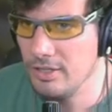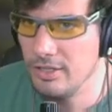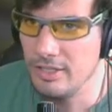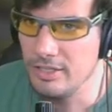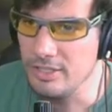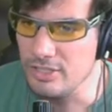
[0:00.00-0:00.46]

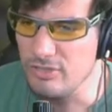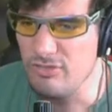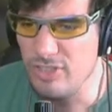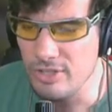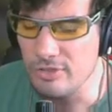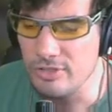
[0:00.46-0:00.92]
It just
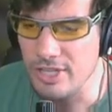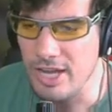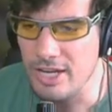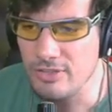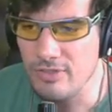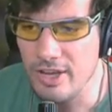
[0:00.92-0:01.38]
feels
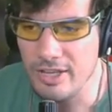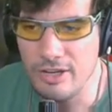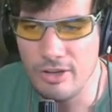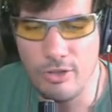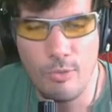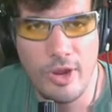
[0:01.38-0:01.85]
satisfying, you
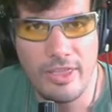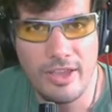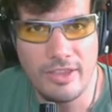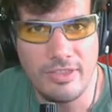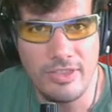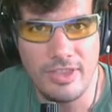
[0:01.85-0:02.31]
know, the way
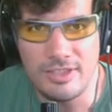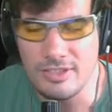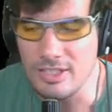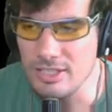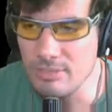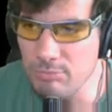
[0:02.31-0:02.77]
like the things
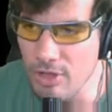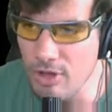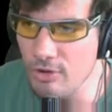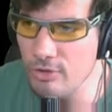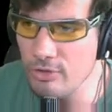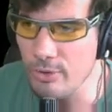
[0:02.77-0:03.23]

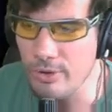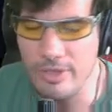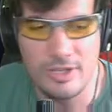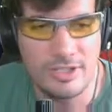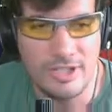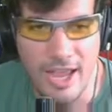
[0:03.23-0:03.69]
explode, the way they
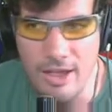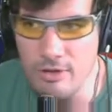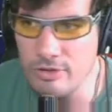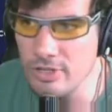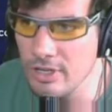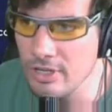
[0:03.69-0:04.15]

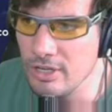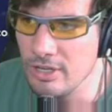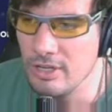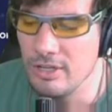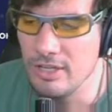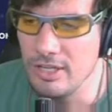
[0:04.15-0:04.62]
sound.
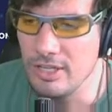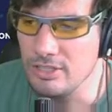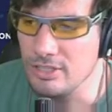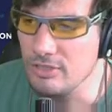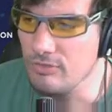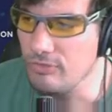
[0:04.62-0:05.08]

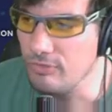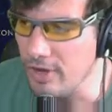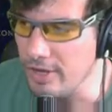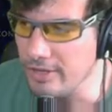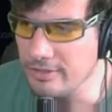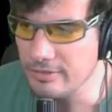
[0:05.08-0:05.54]
It's
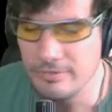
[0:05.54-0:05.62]
fun.